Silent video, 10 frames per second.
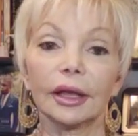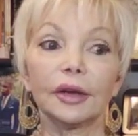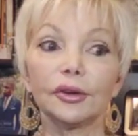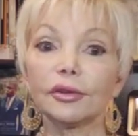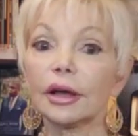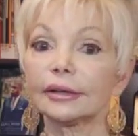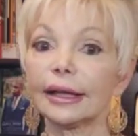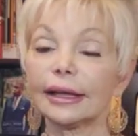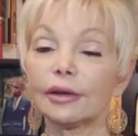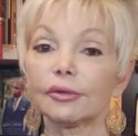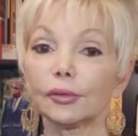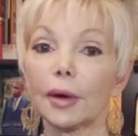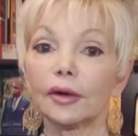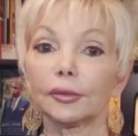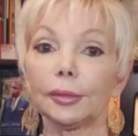And you're not taking
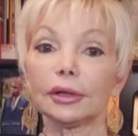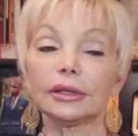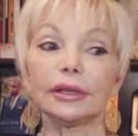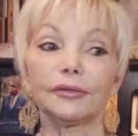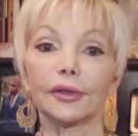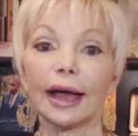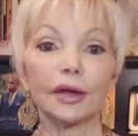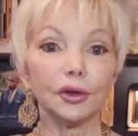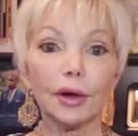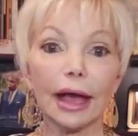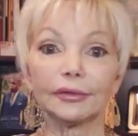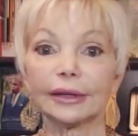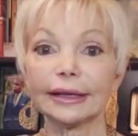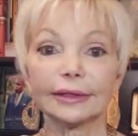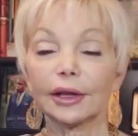responsibility for that. You have to
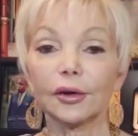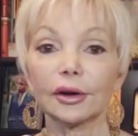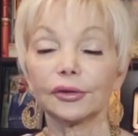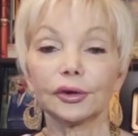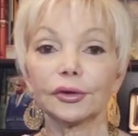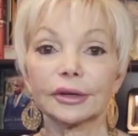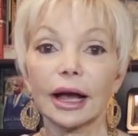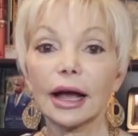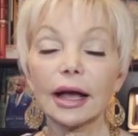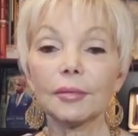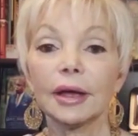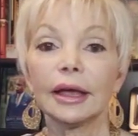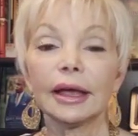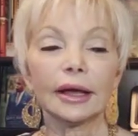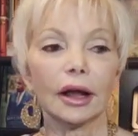get there at a certain time,
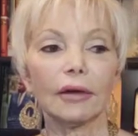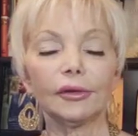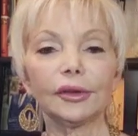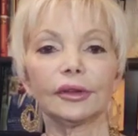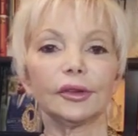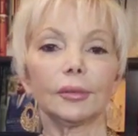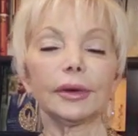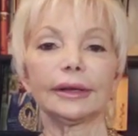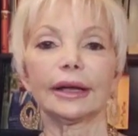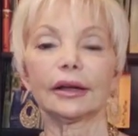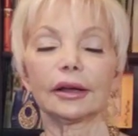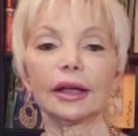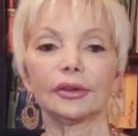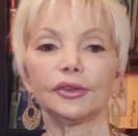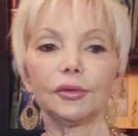and all of a sudden somebody
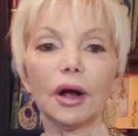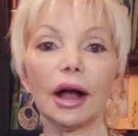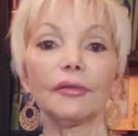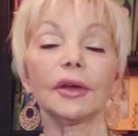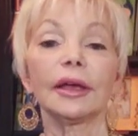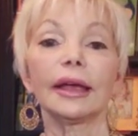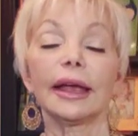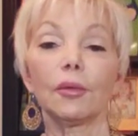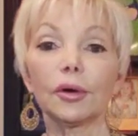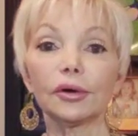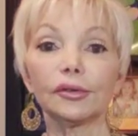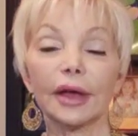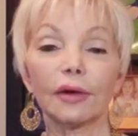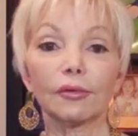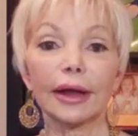cuts you off. And where does
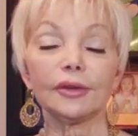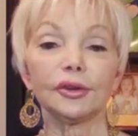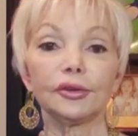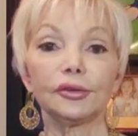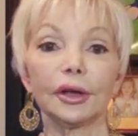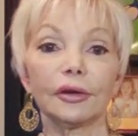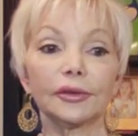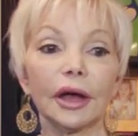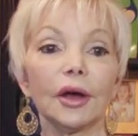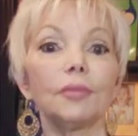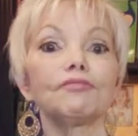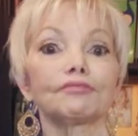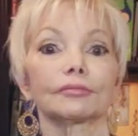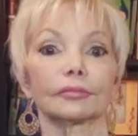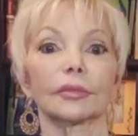that rage at yourself go?
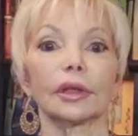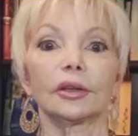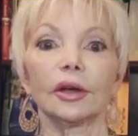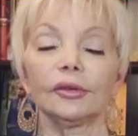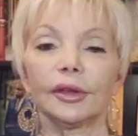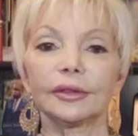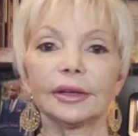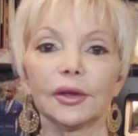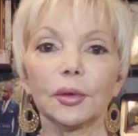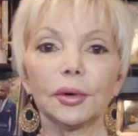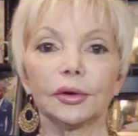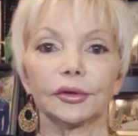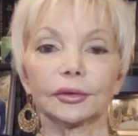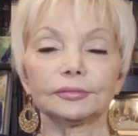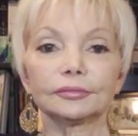It goes at the other
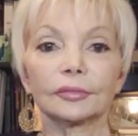person.